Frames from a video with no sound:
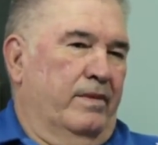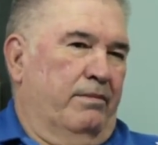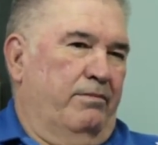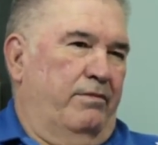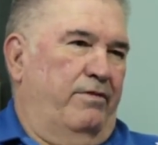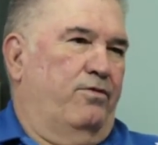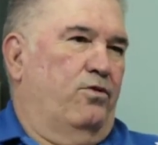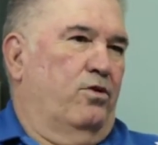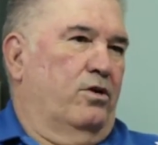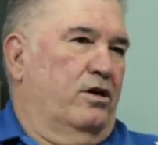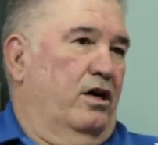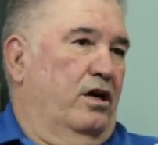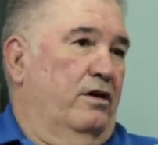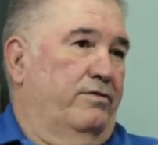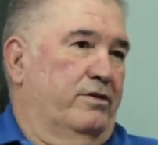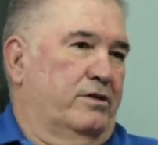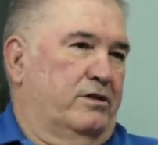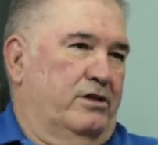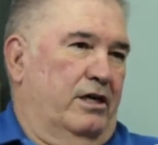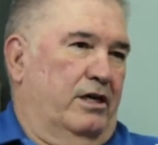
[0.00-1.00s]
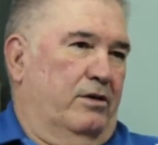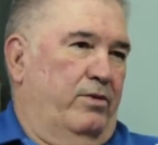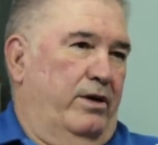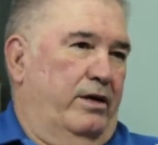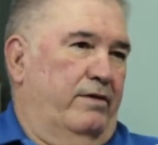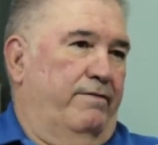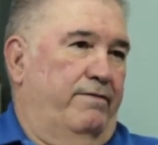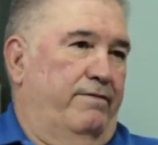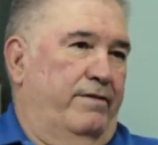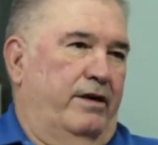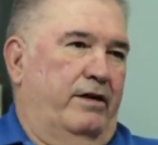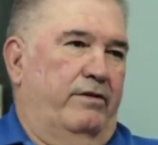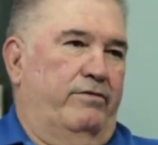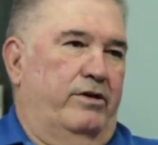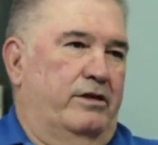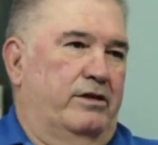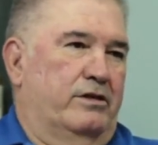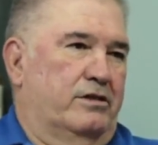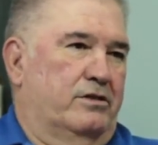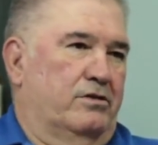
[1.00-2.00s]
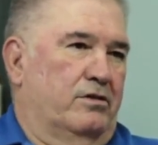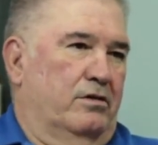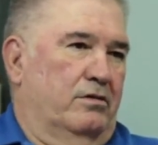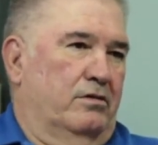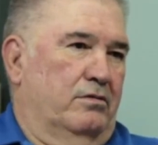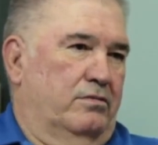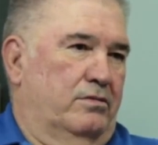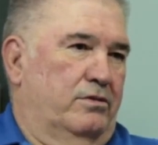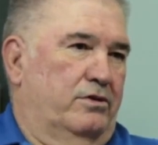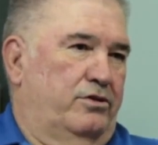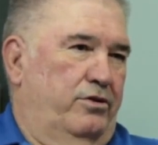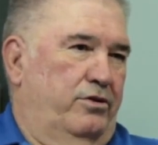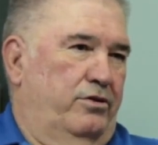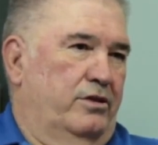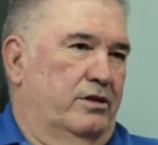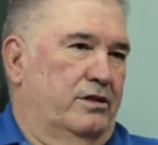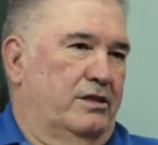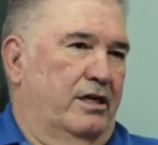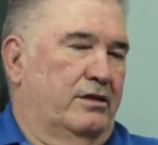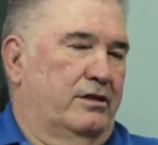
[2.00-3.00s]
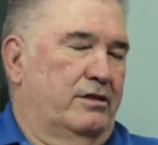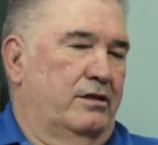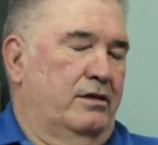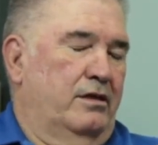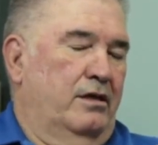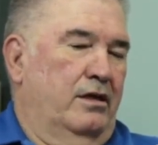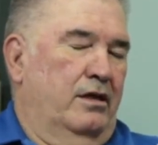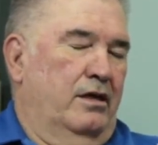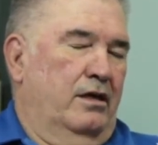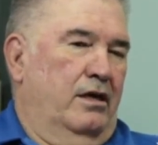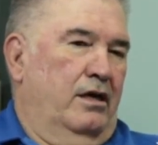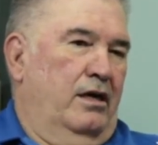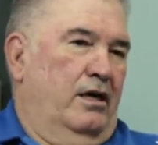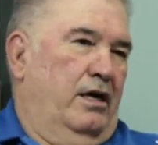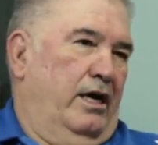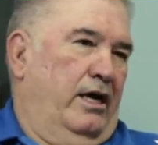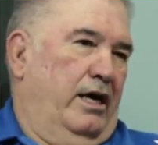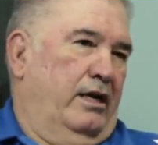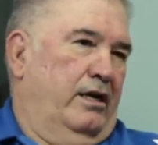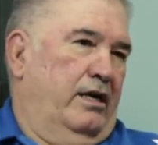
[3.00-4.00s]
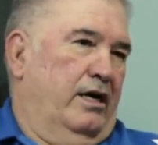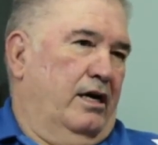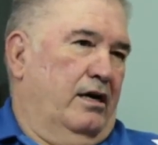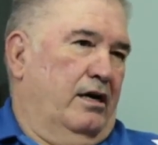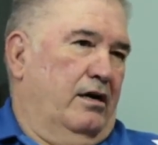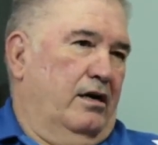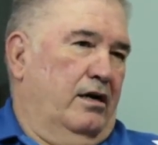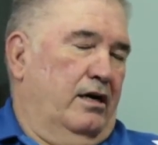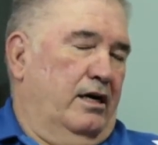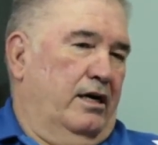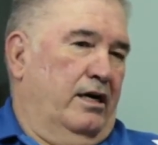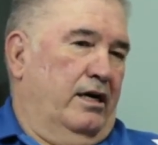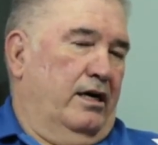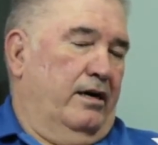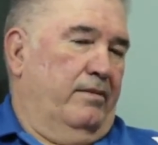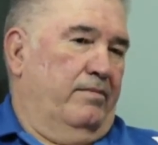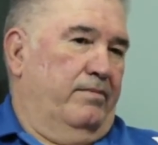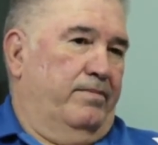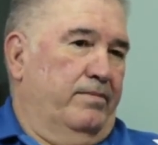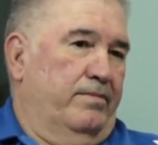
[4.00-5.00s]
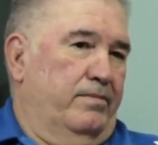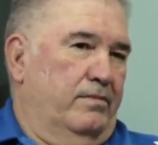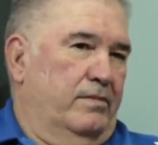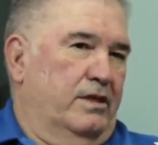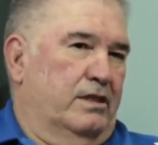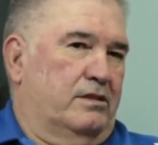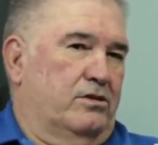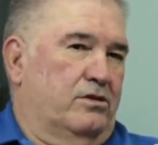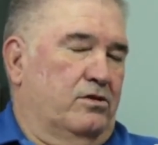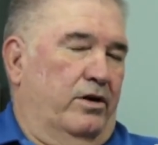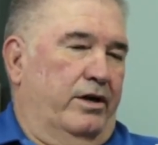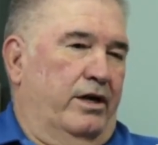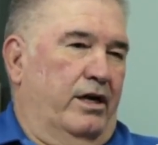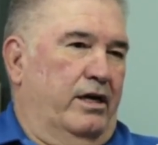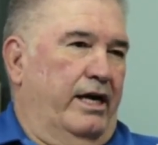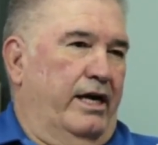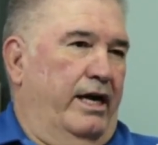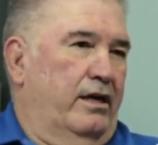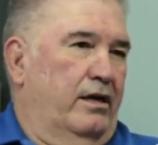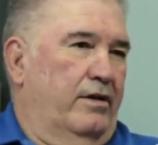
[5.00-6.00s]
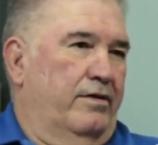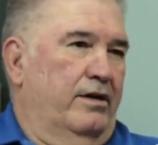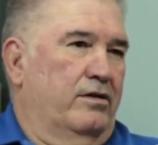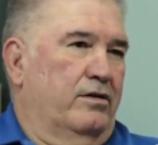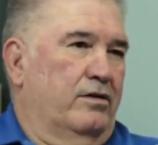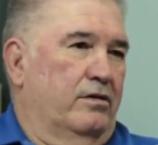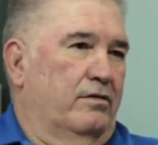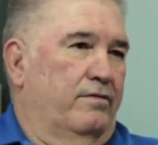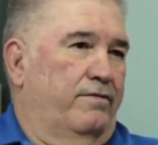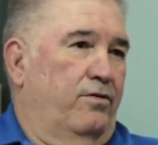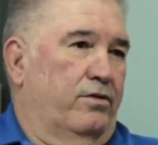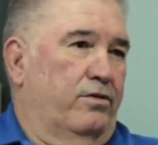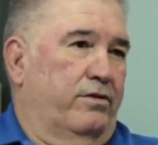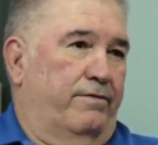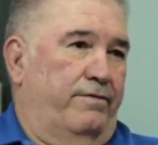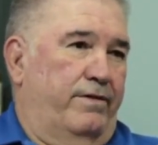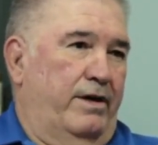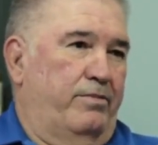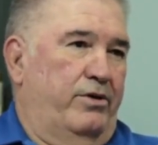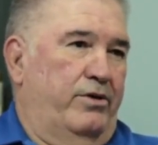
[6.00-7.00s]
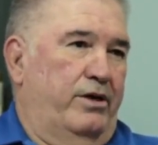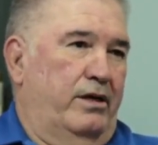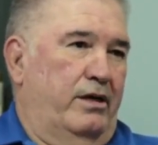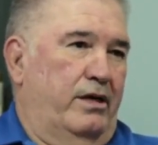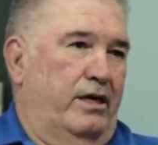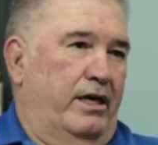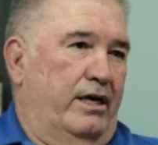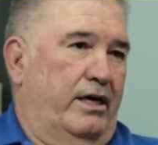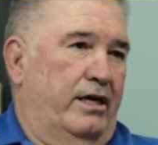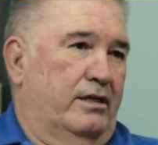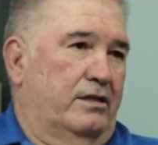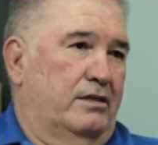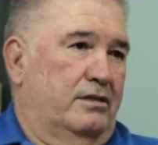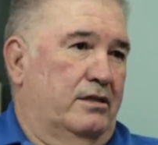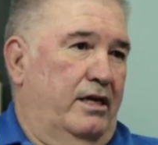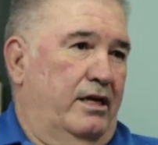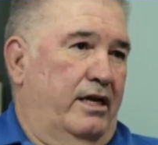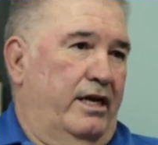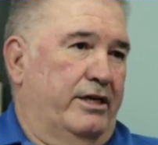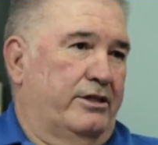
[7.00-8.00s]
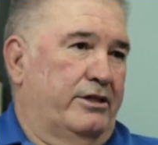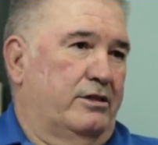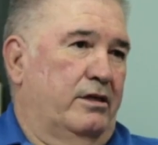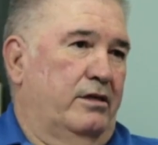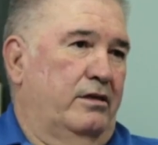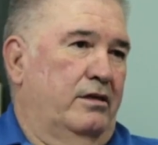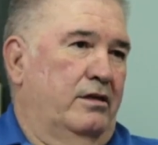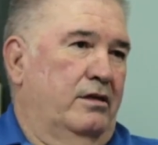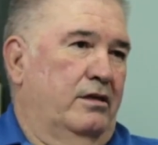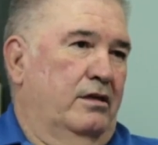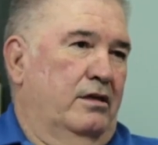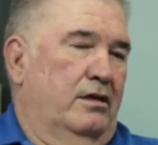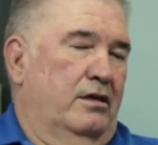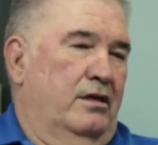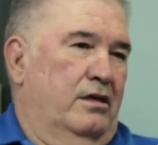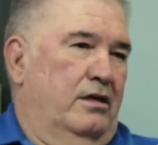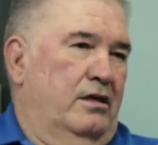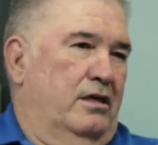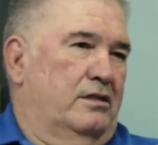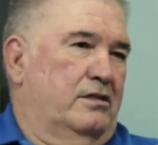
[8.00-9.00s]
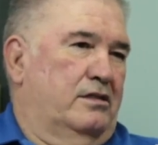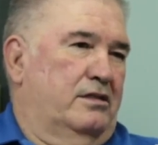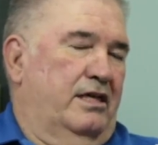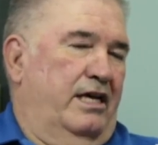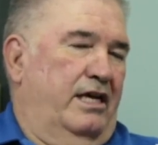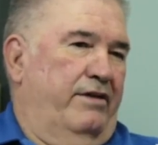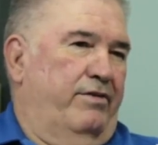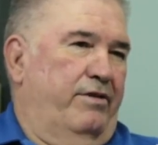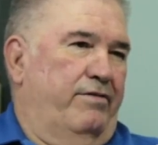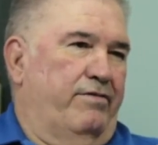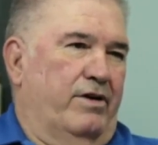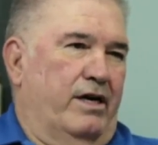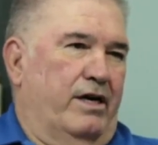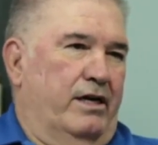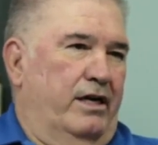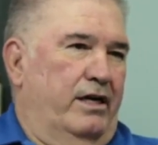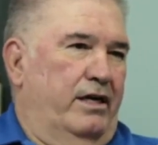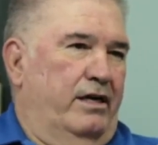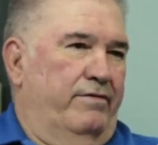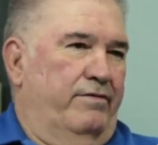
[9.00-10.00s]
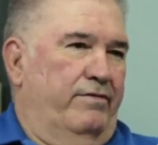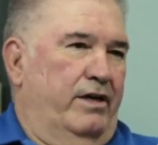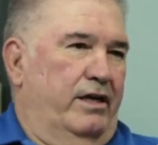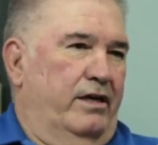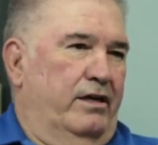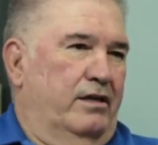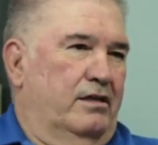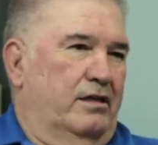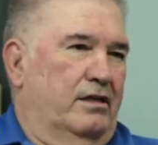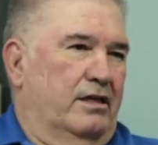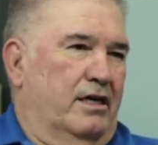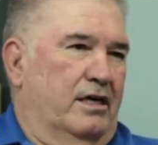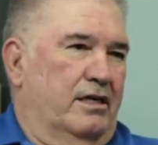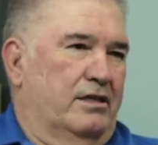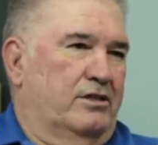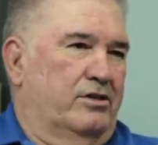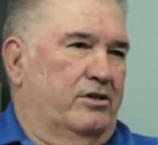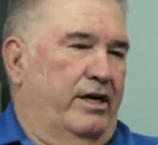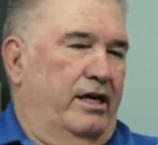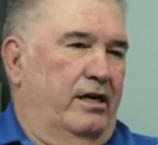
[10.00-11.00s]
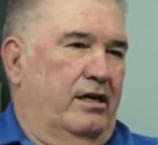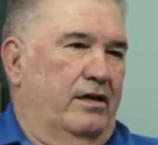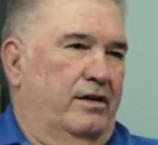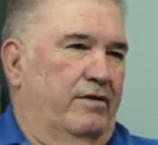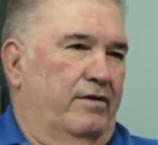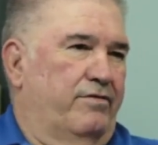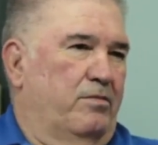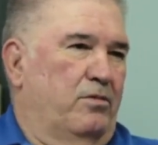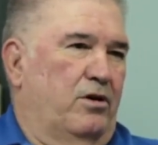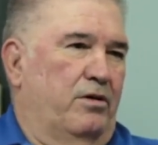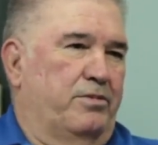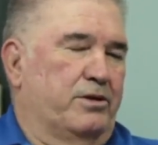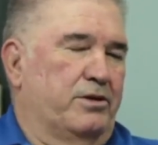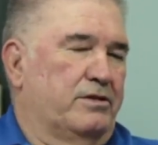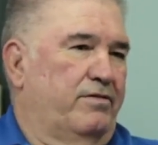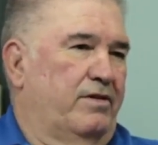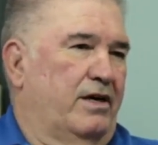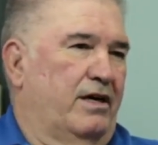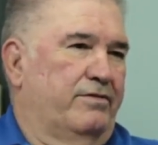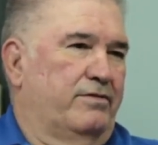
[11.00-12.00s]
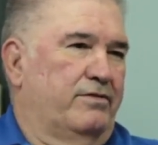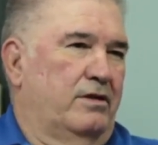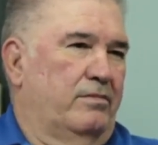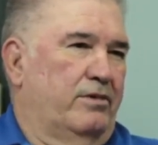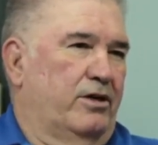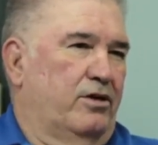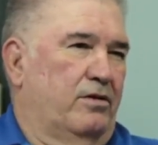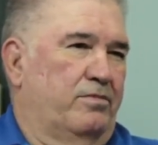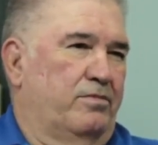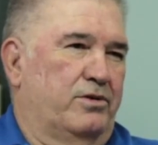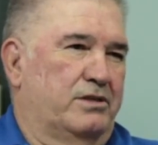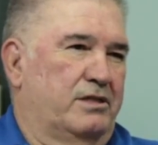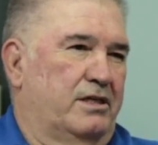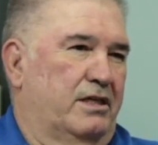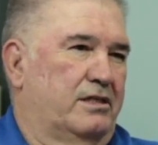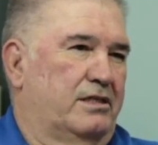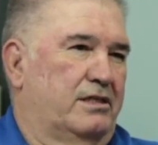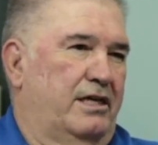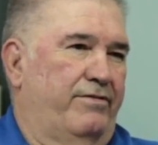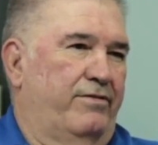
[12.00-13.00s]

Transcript: Before COVID struck, we had a very, very strong junior section. And now it's starting again, I think, on the 4th of February at Ashton. Mm-hmm. It's every Friday evening. The guys train, I think, from 5:30 till about 6:30, 7:00.